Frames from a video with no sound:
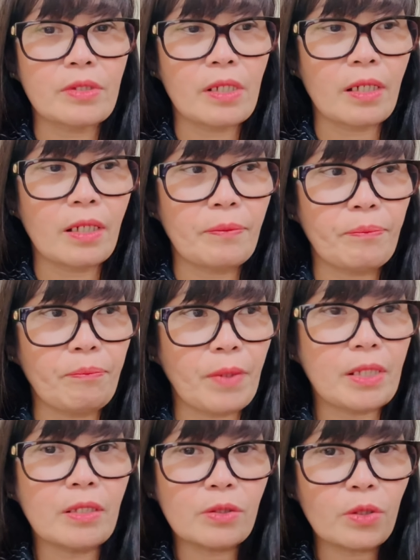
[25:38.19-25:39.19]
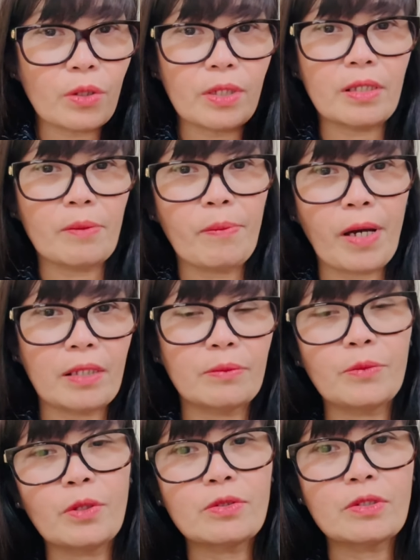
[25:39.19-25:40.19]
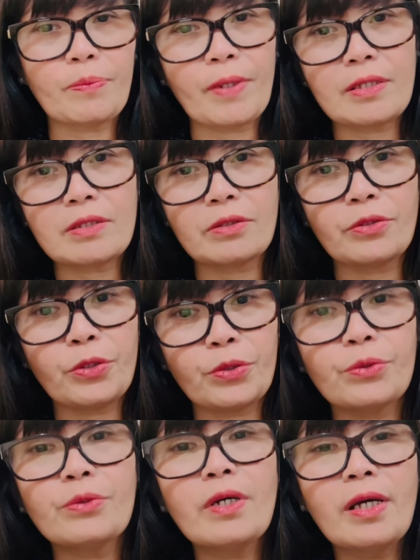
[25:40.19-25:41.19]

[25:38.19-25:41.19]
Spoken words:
the middle note and the bottom note smells on you,